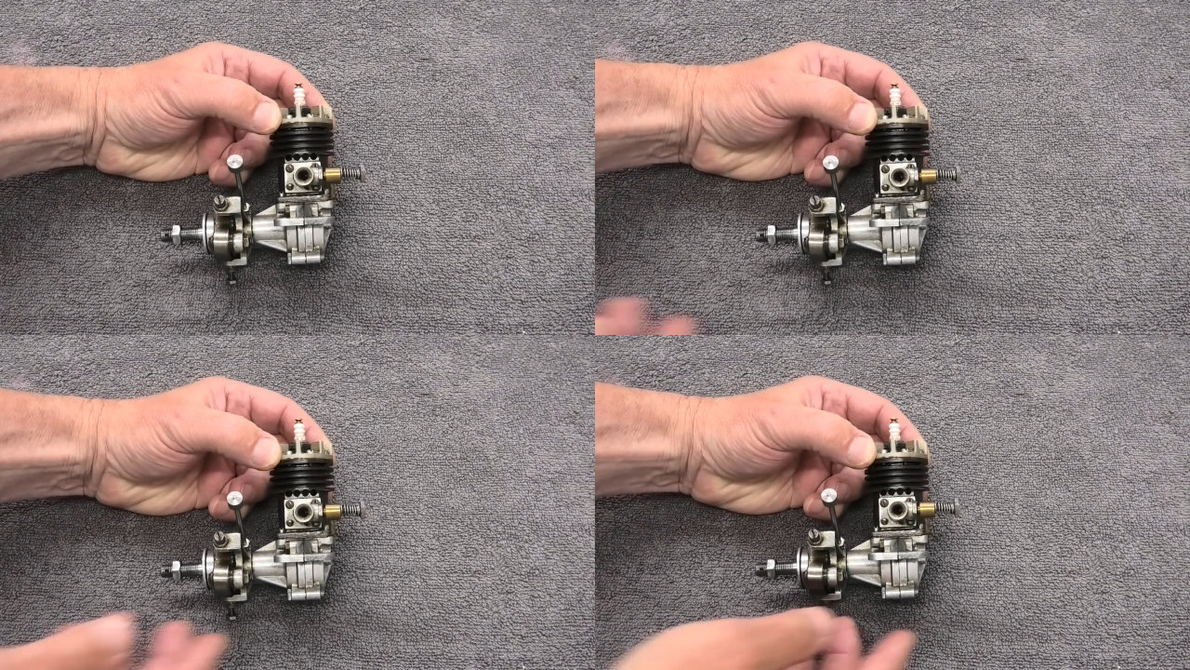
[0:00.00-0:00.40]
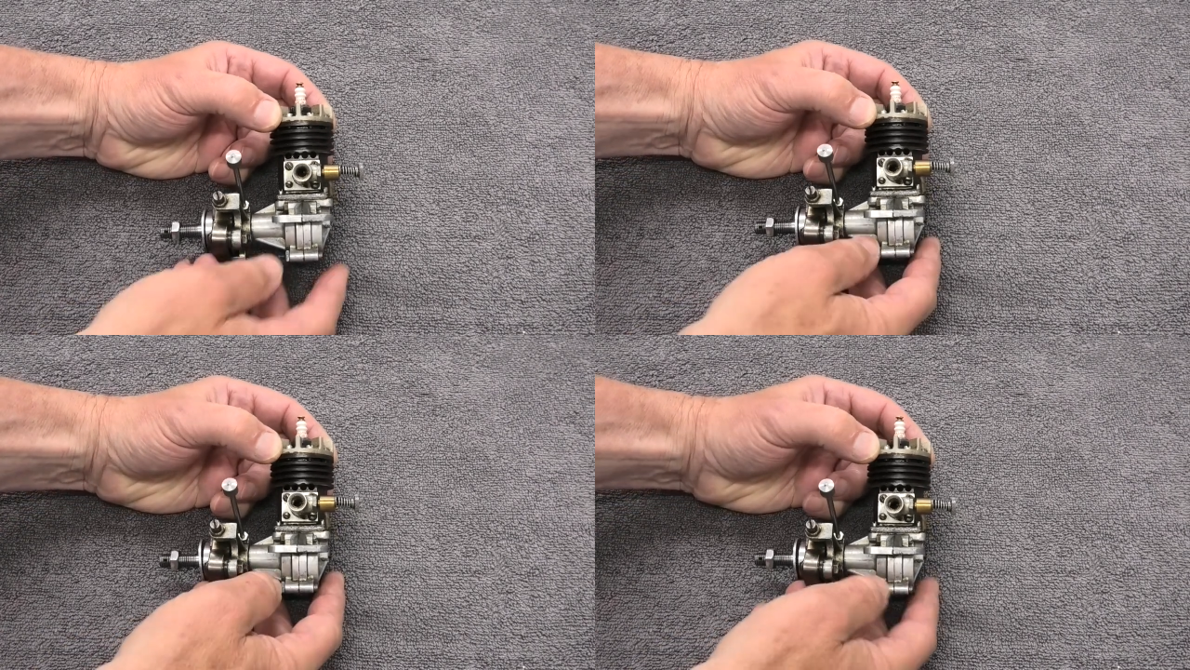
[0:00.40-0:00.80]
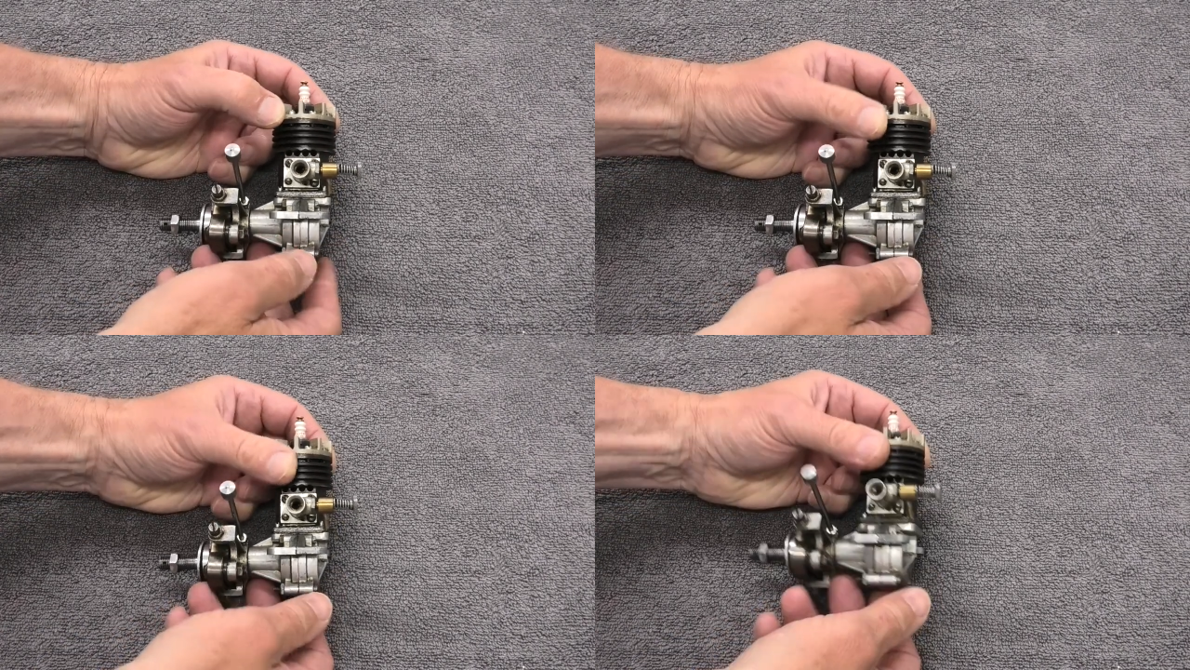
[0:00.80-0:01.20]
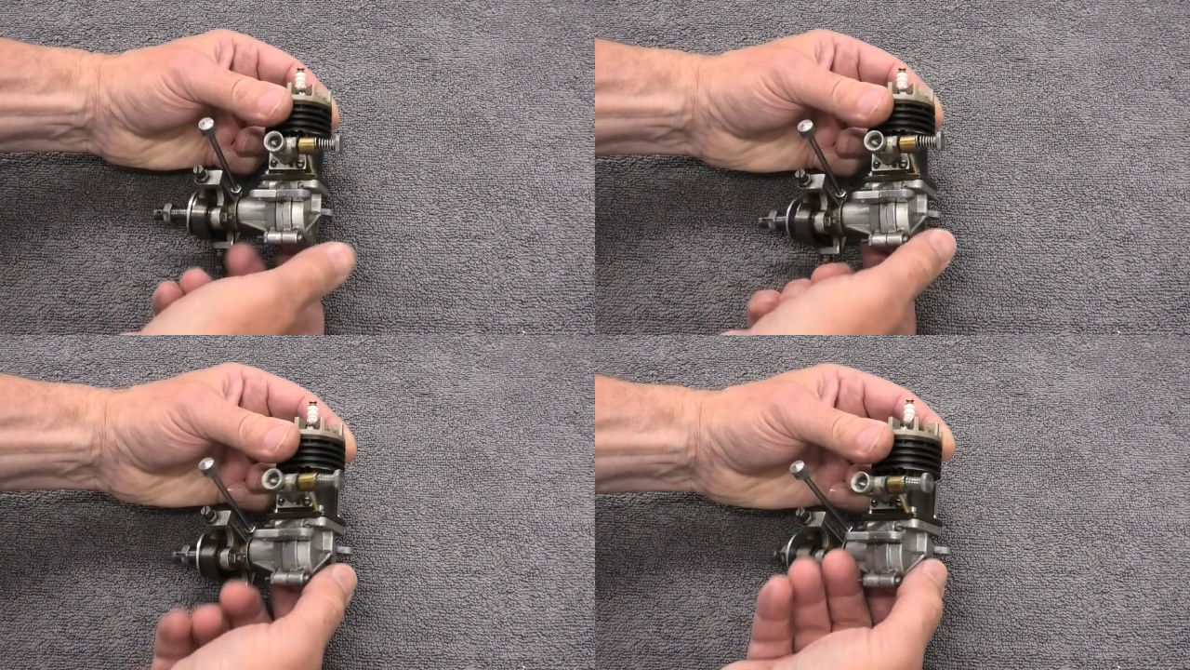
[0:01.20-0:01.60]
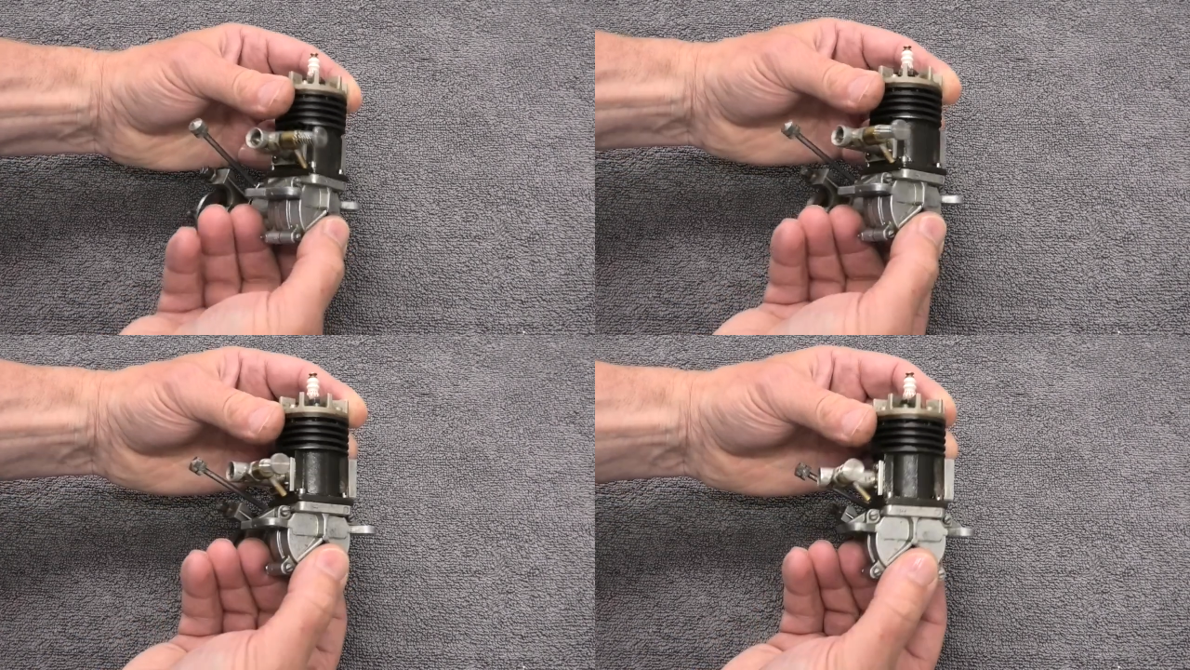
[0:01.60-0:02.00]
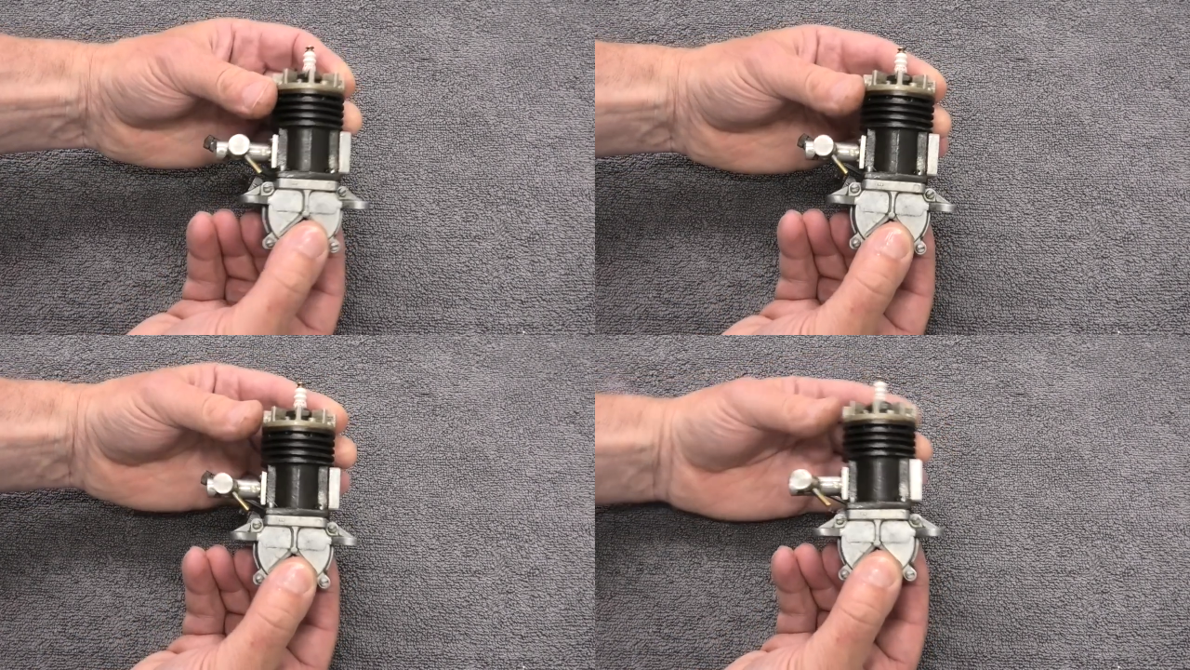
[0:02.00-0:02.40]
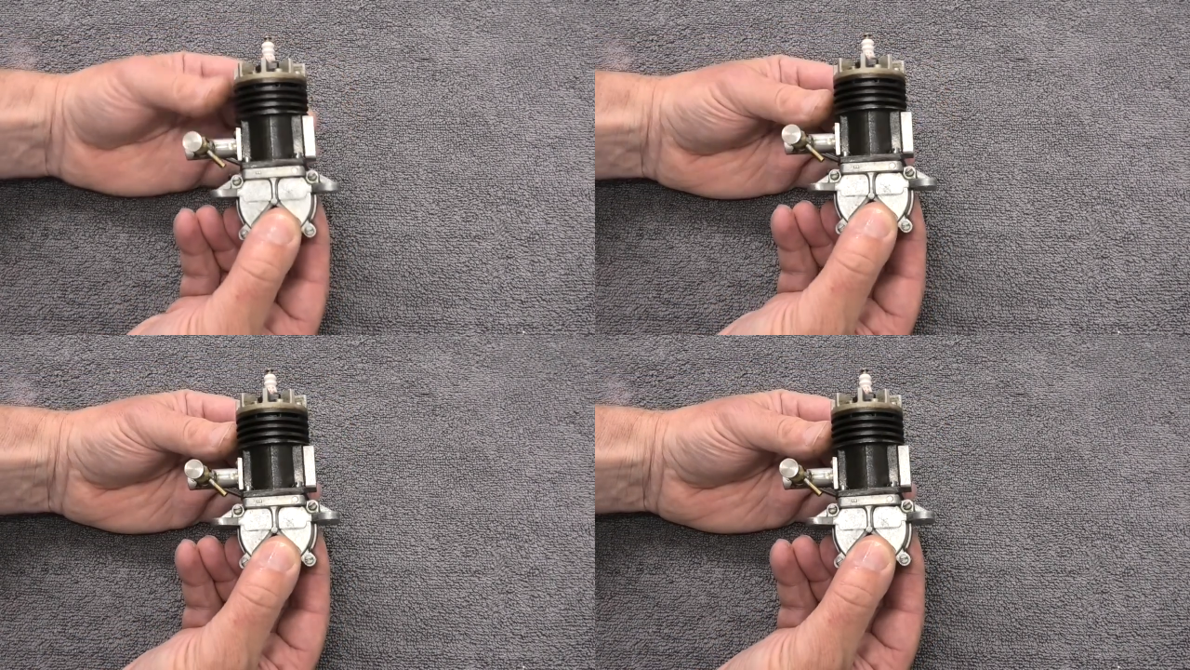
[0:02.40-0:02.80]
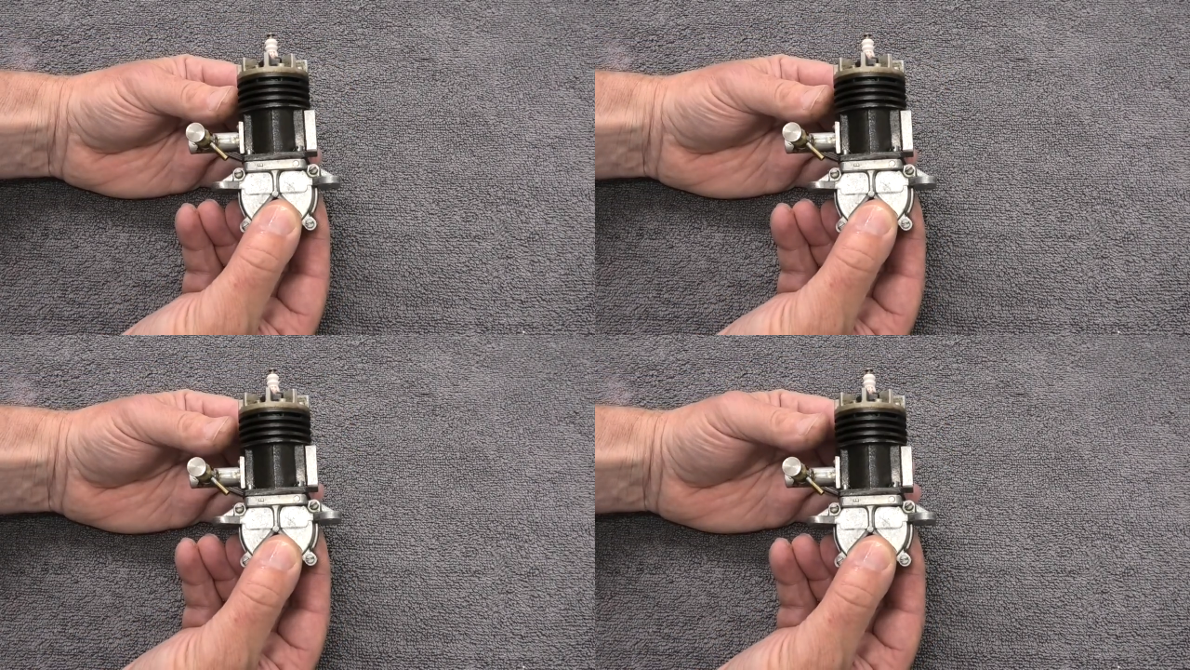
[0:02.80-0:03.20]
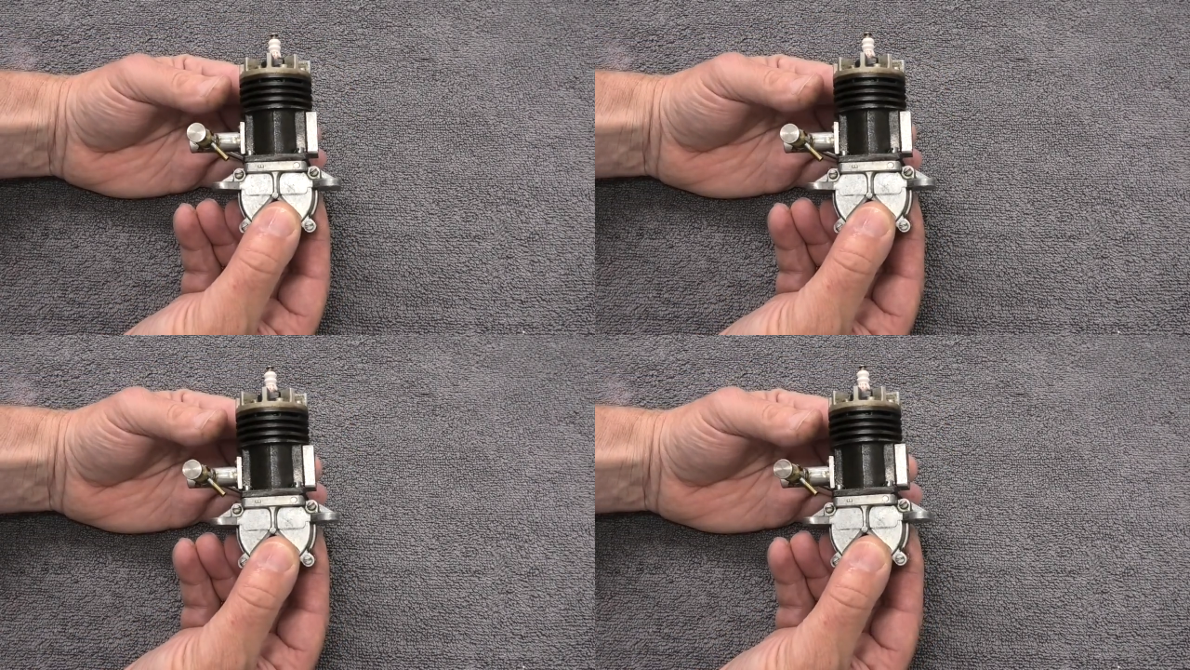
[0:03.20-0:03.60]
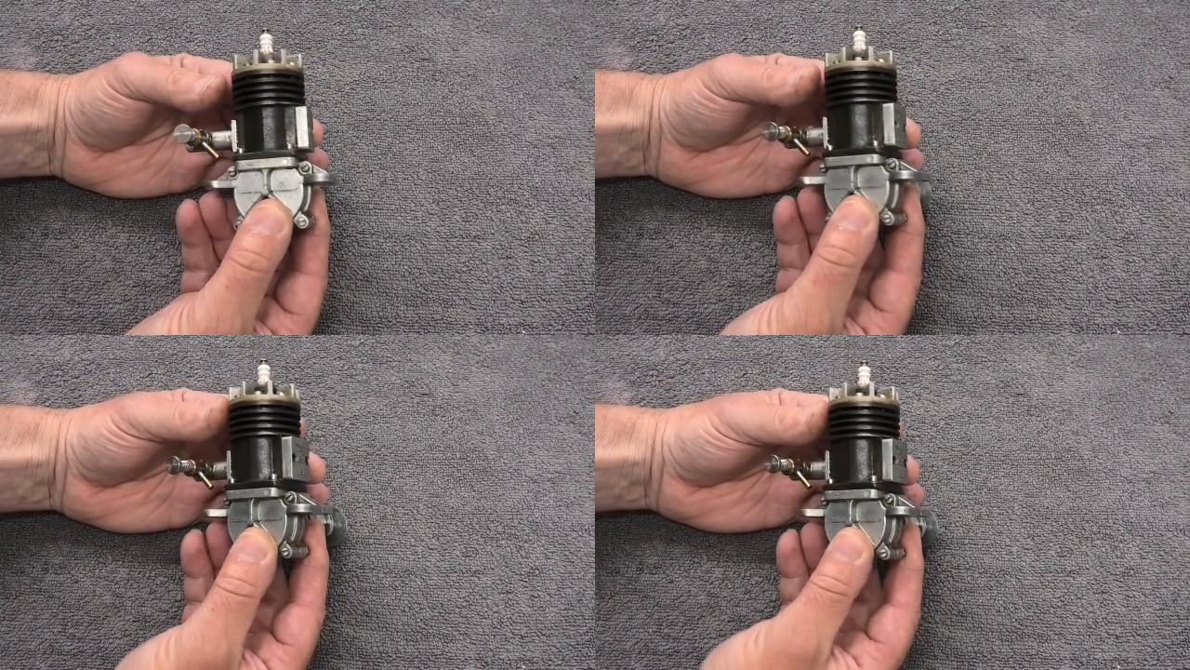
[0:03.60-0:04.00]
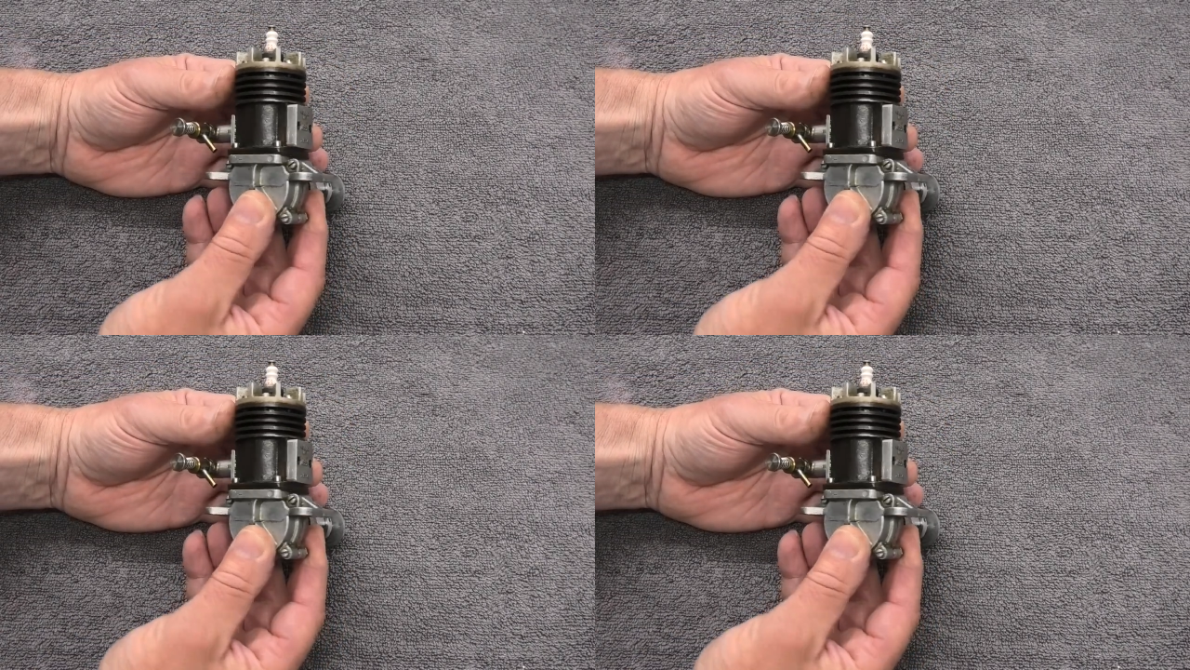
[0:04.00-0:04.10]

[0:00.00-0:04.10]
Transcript: [unreadable: no face in view]